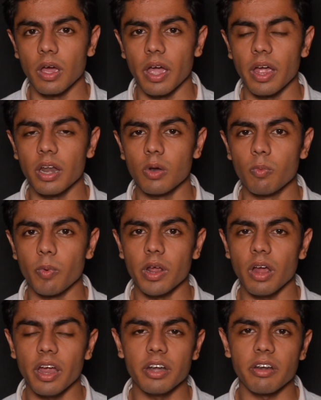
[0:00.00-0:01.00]
and
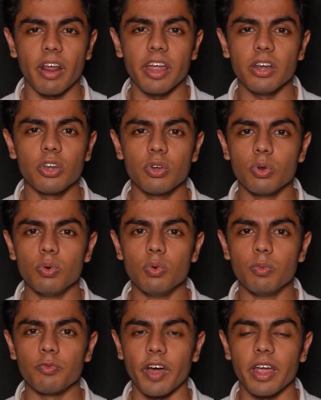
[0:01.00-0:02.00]
when I tried
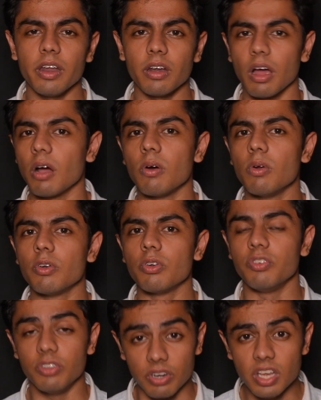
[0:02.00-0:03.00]
to find out
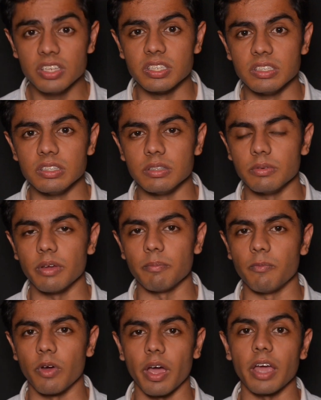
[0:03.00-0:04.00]
the reason
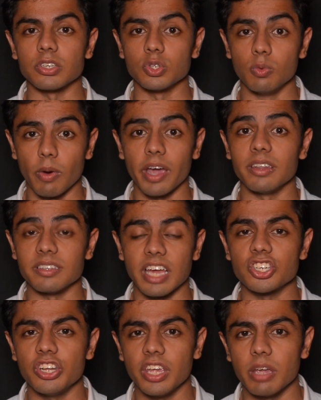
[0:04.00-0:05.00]
as to why this
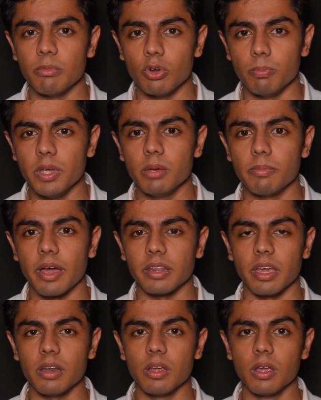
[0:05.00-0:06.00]
actually came into being back
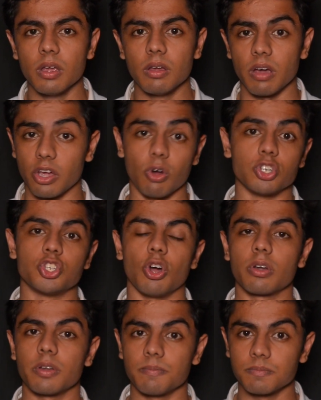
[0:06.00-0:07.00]
then, I got
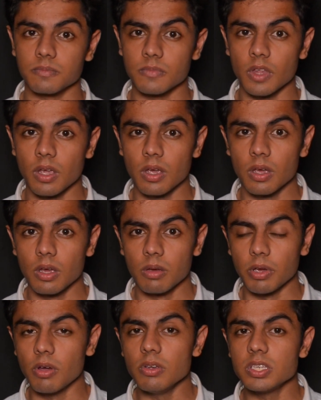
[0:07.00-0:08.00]
shocked.
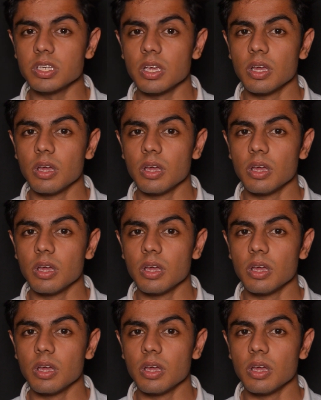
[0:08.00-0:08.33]
Because